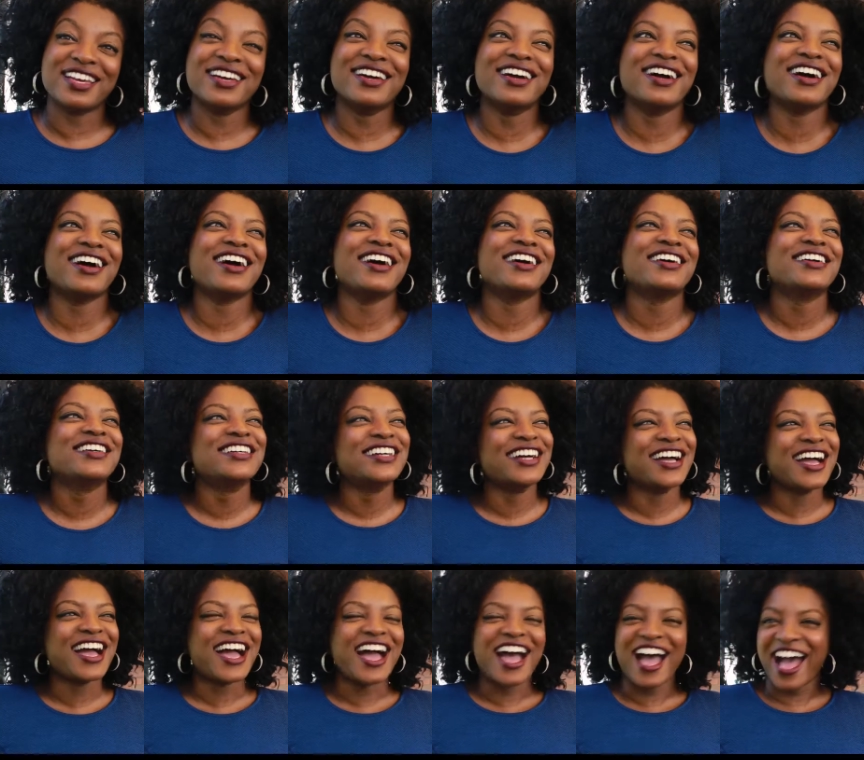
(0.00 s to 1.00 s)

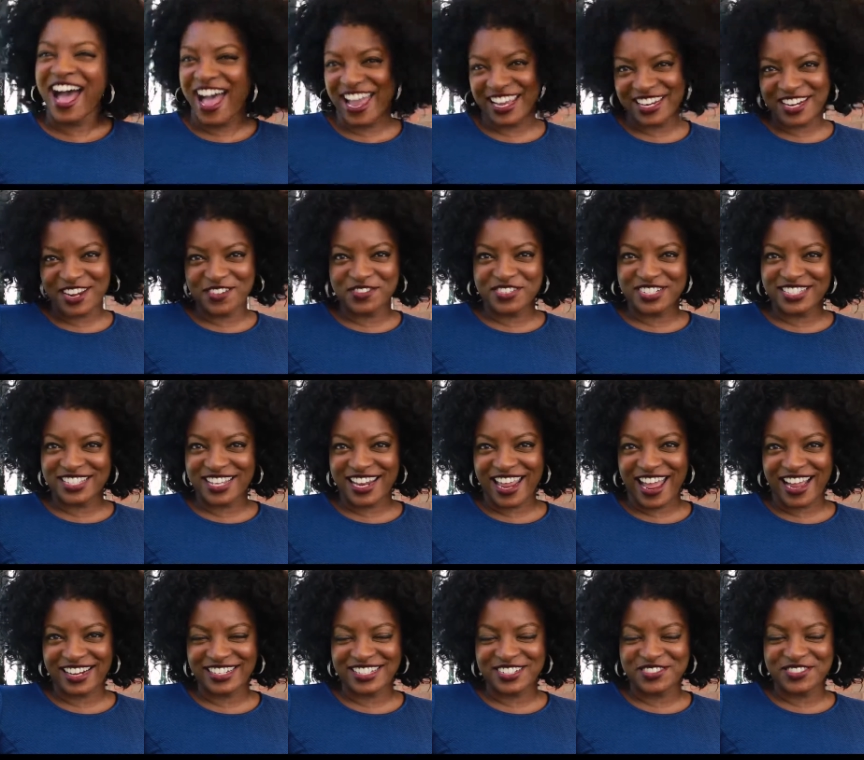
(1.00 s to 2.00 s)
I never said
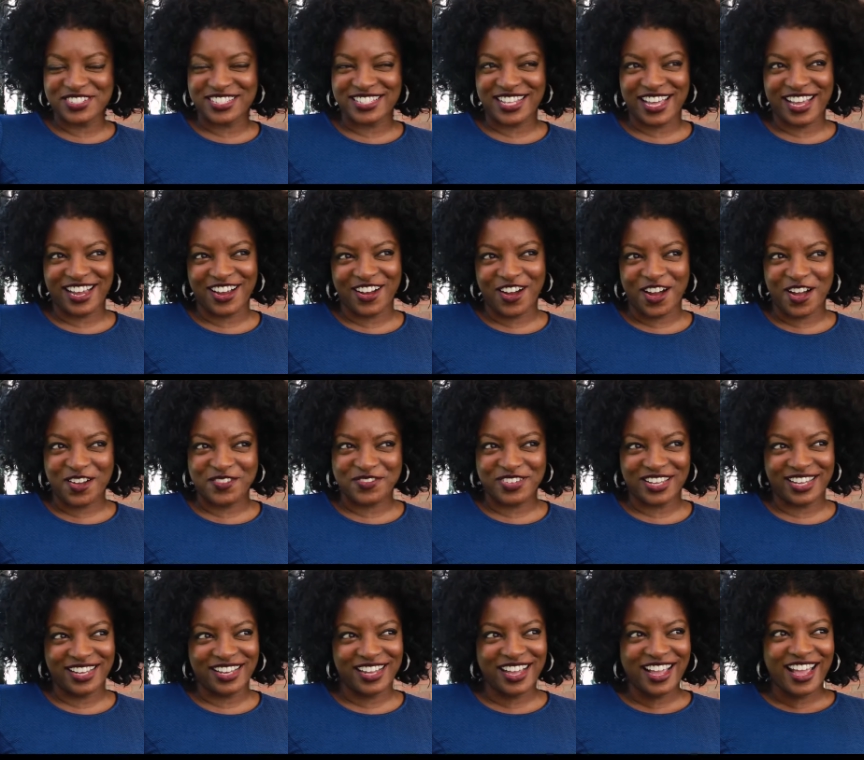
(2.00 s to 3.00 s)
acting was like
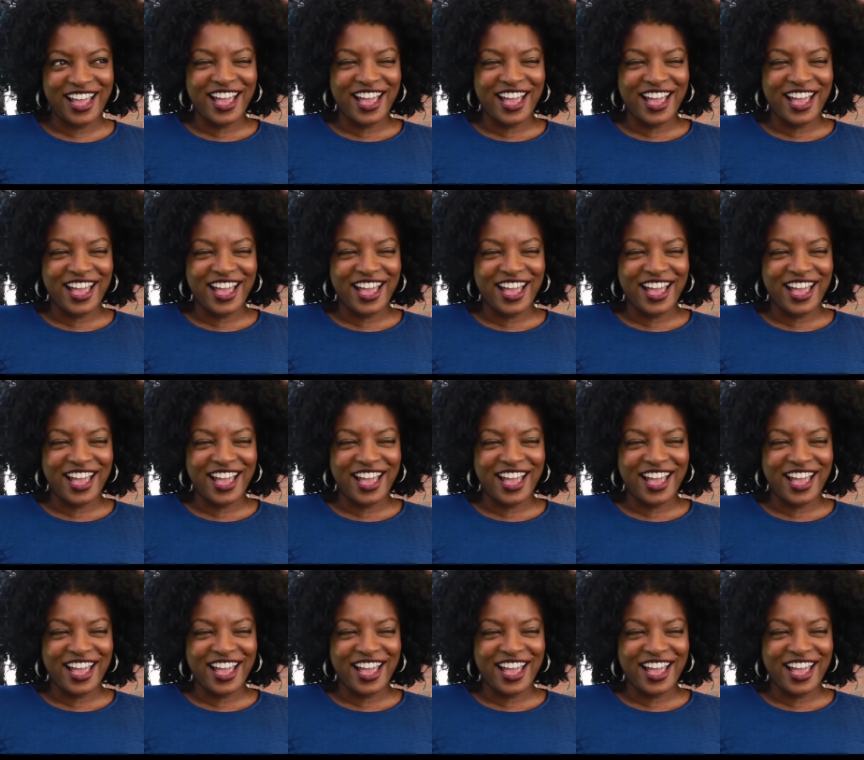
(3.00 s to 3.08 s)
coffee.